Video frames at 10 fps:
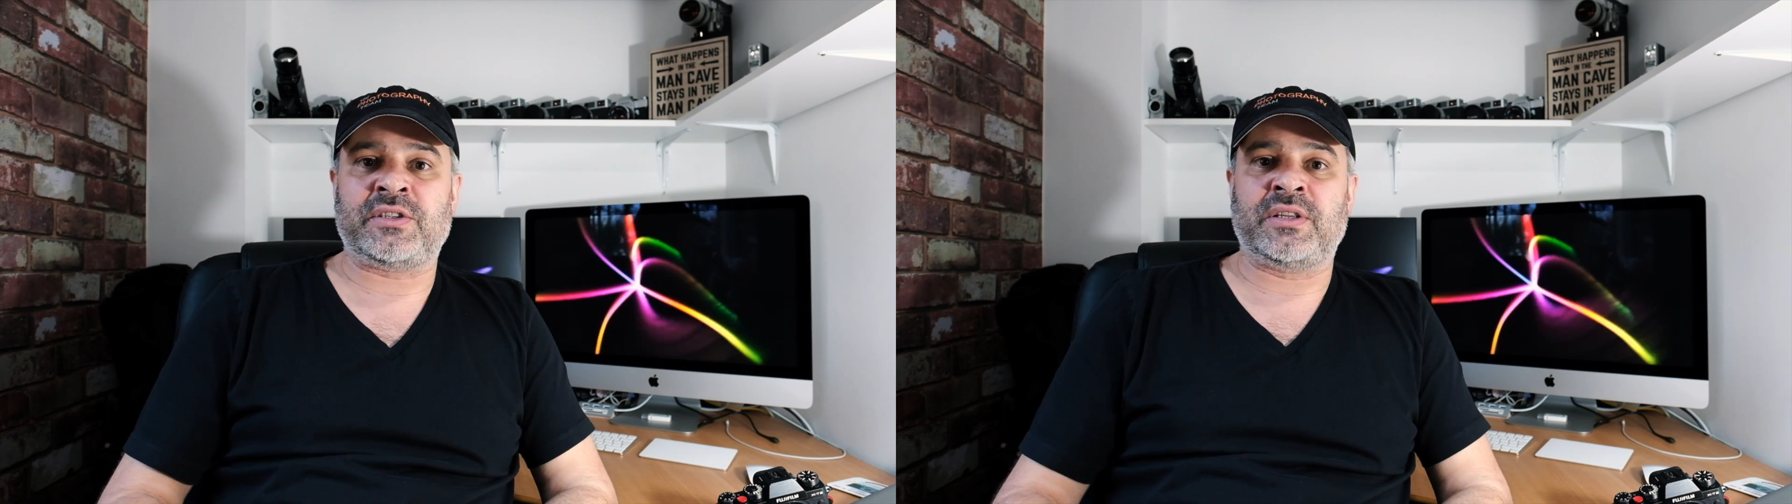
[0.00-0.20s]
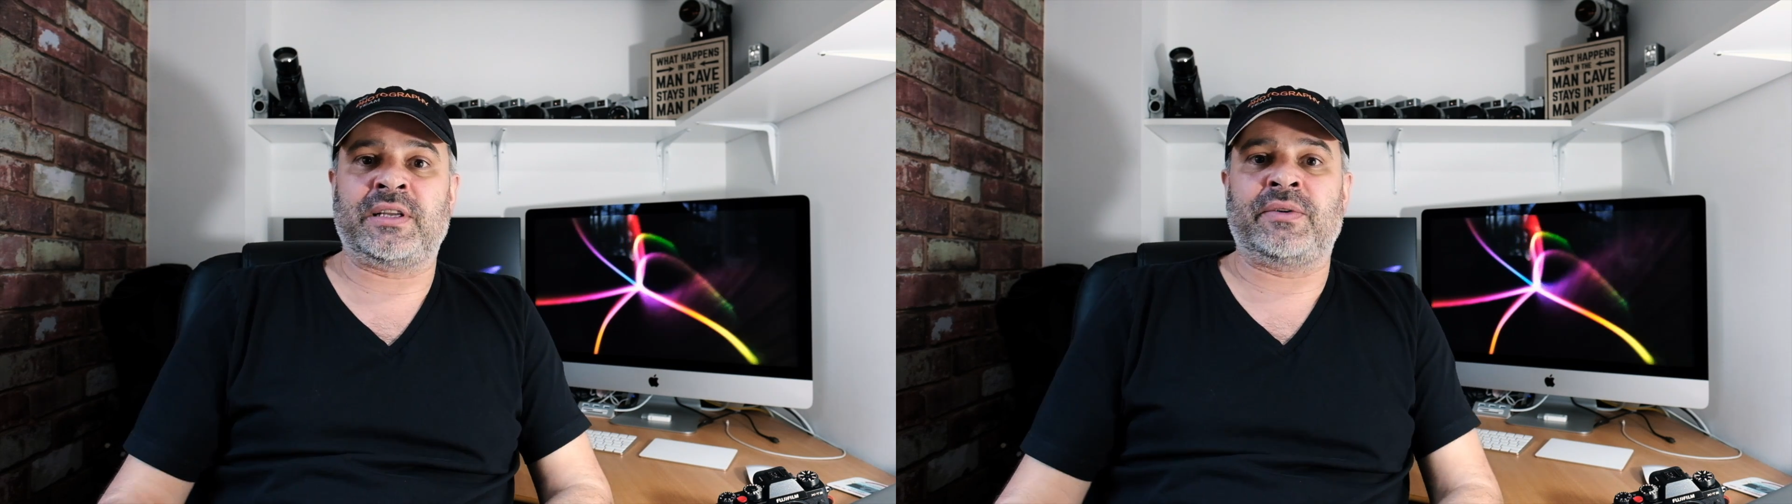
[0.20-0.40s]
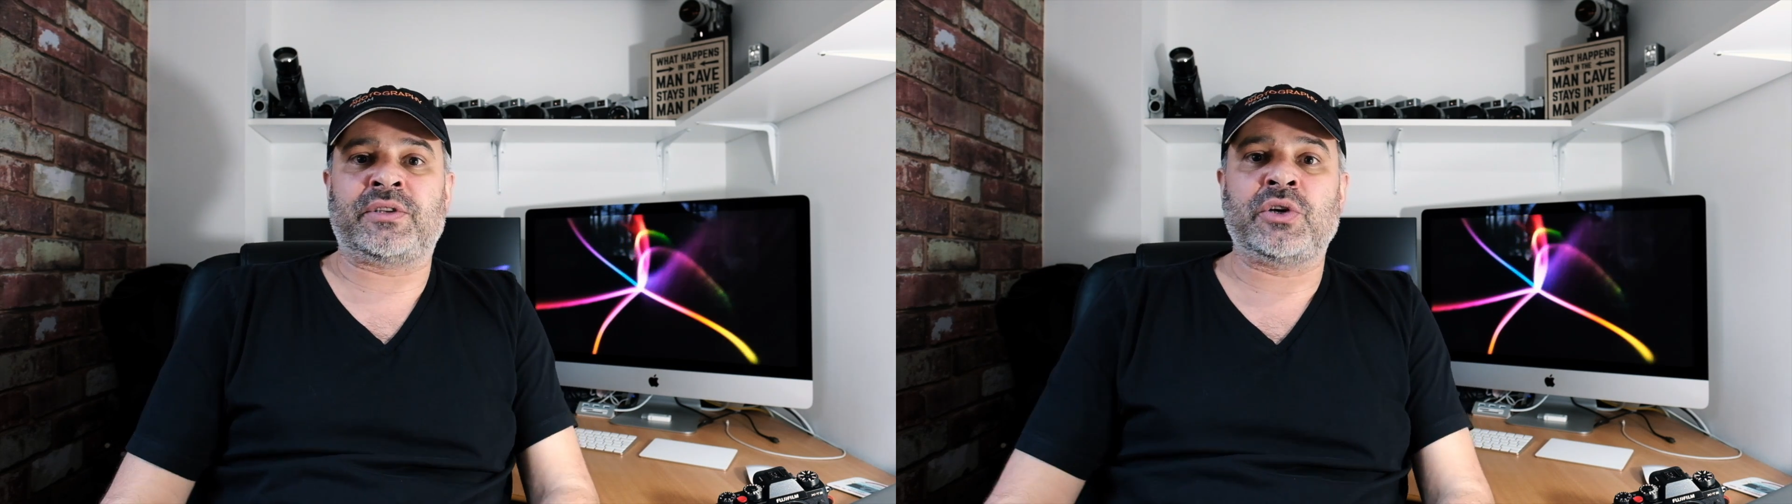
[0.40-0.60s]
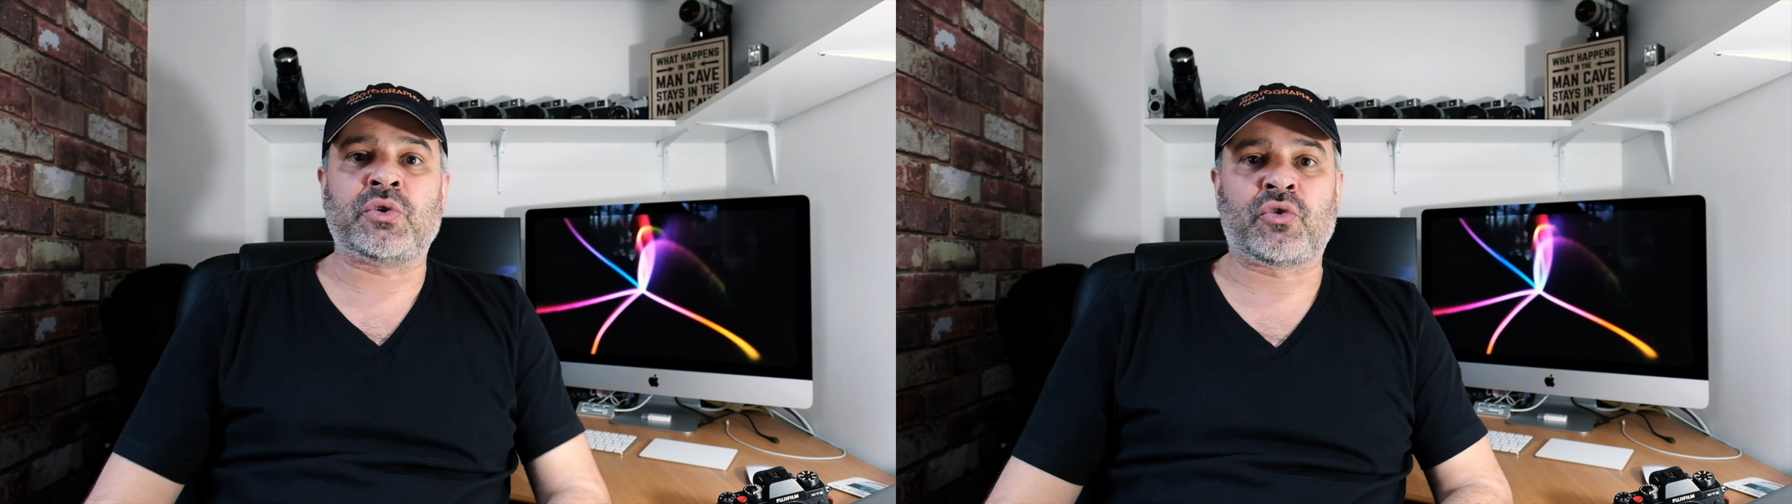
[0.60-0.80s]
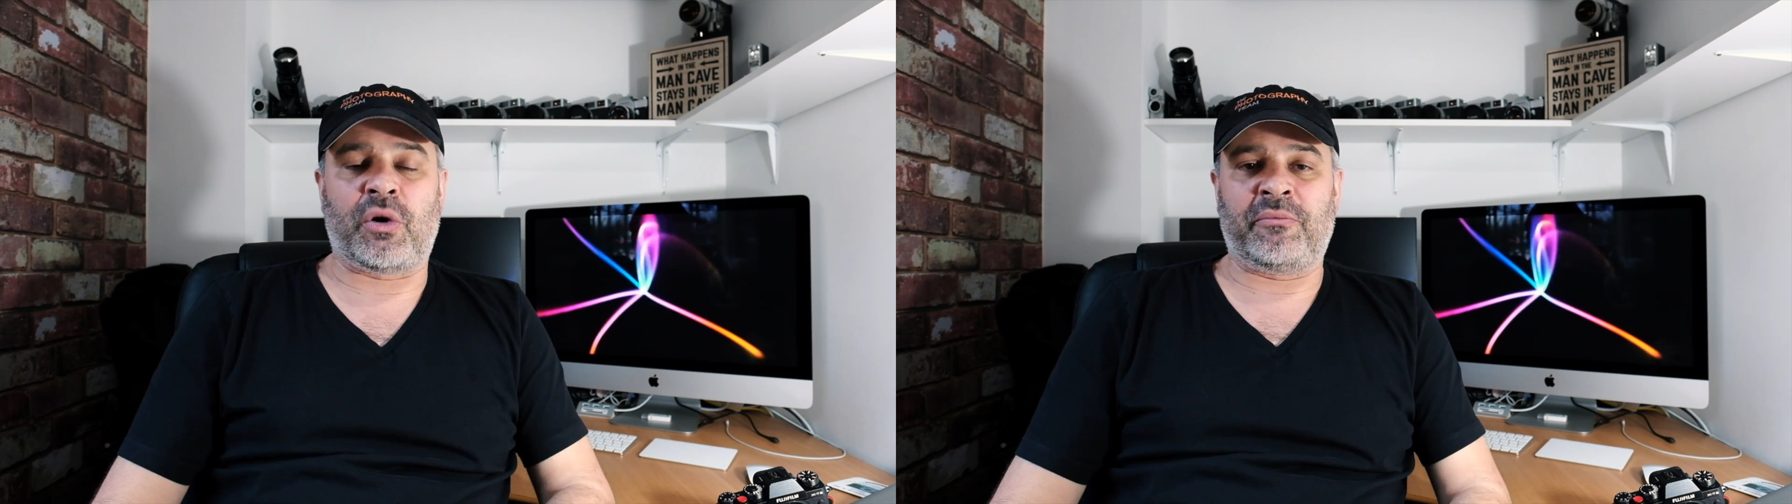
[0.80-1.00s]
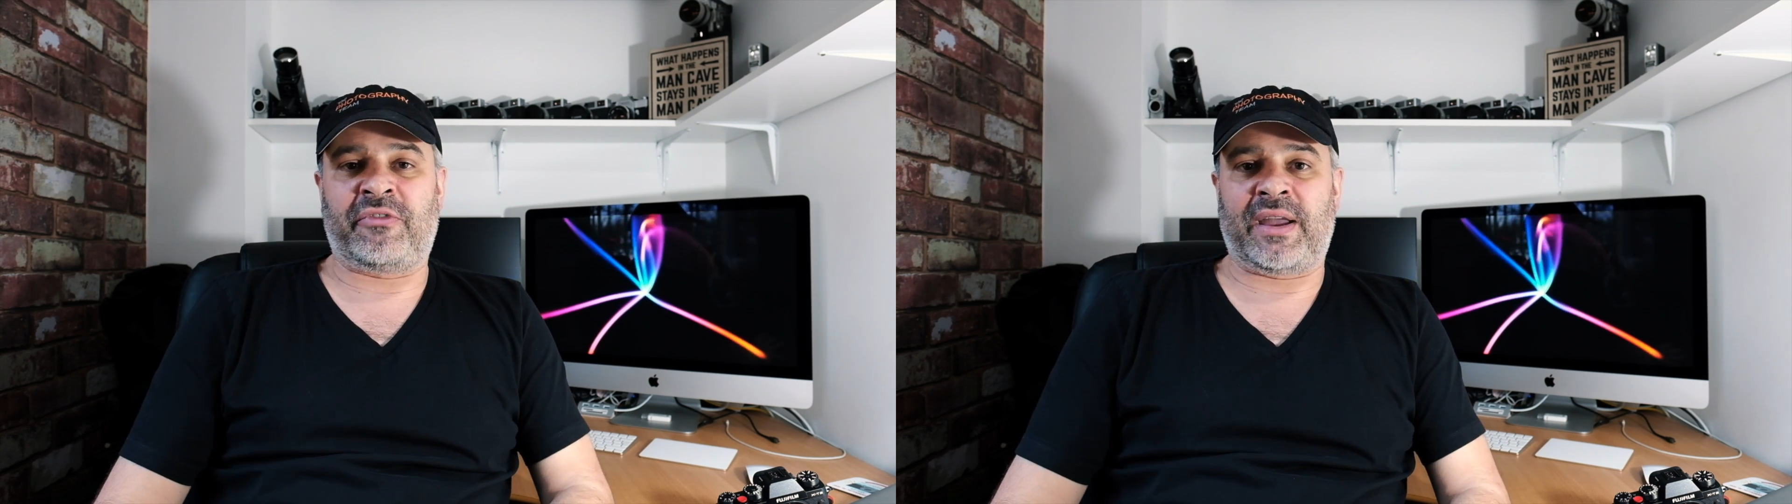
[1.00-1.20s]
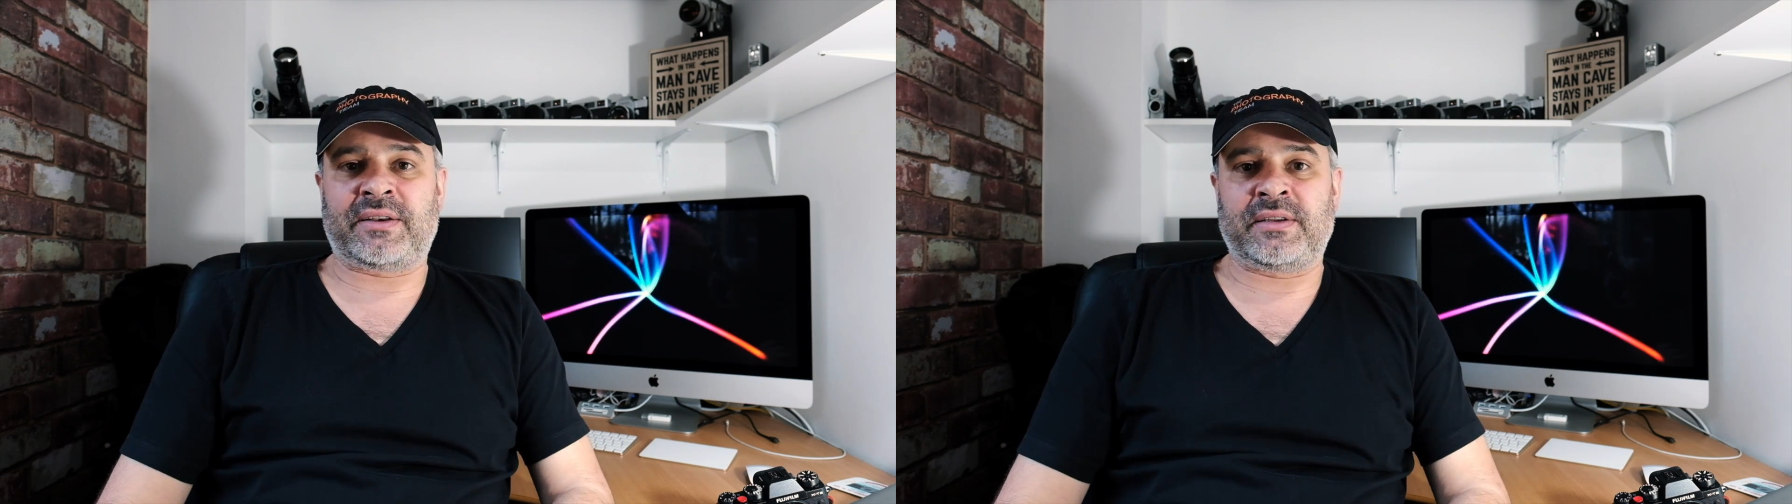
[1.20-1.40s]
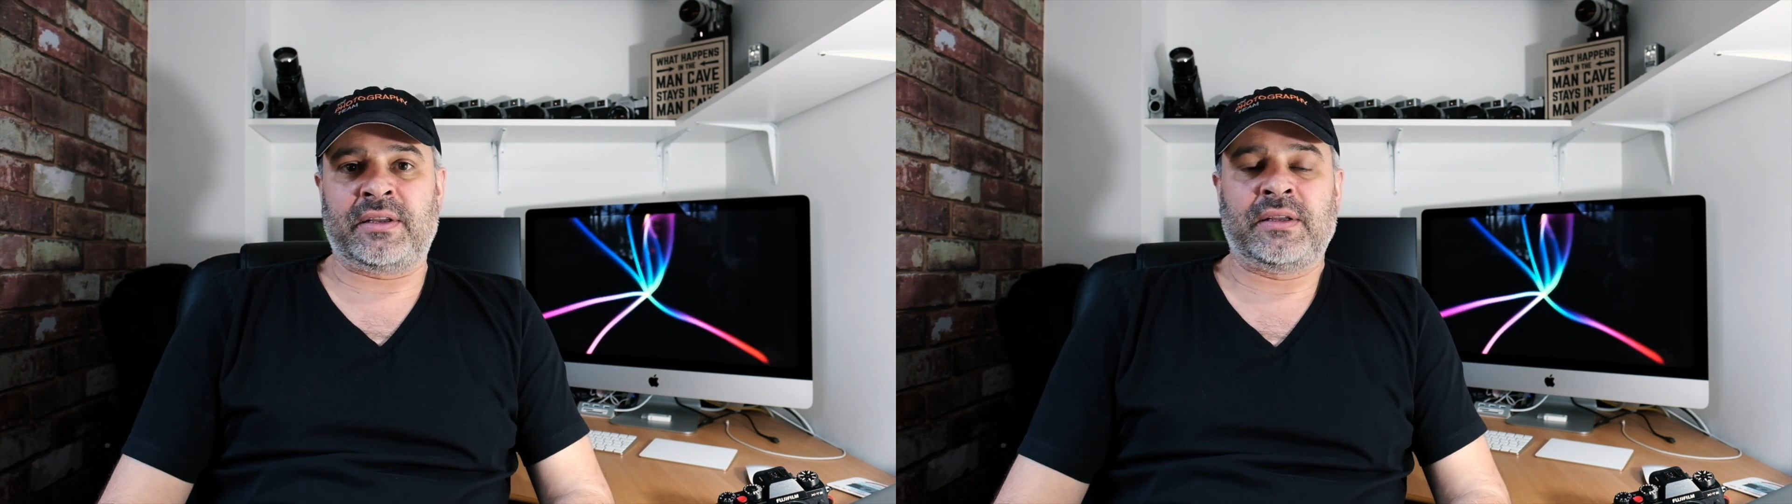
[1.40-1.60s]
that there is no crop
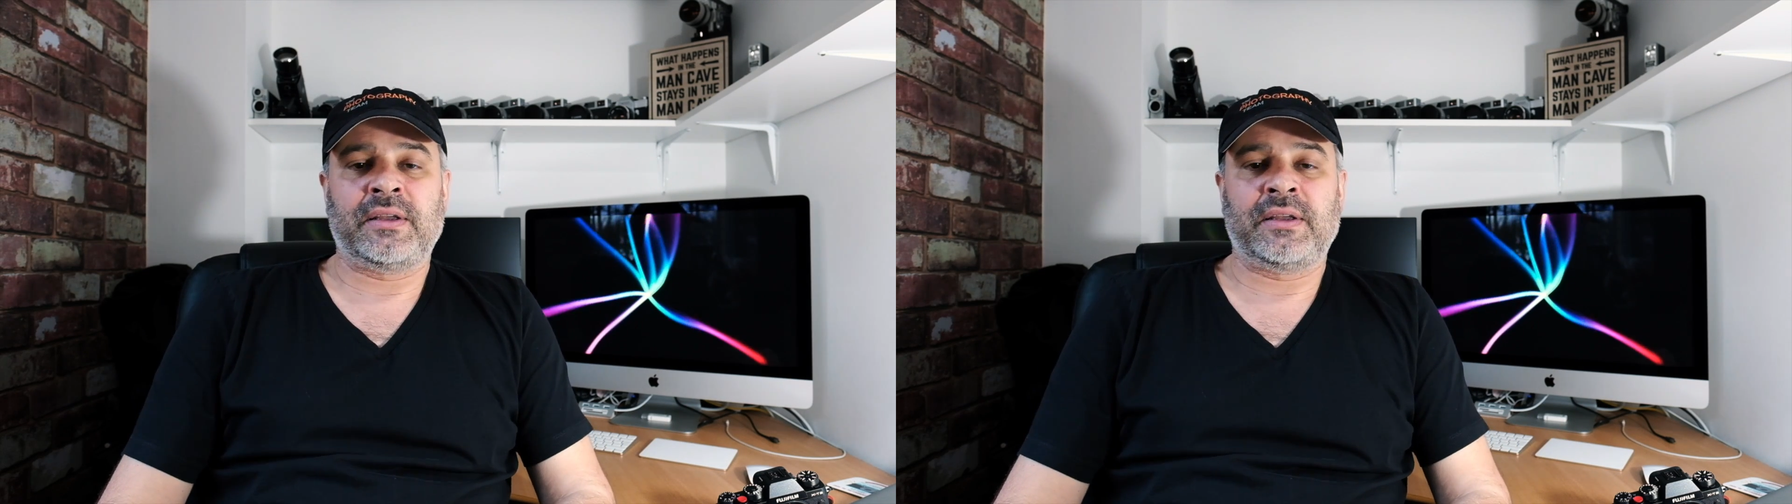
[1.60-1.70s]
factor,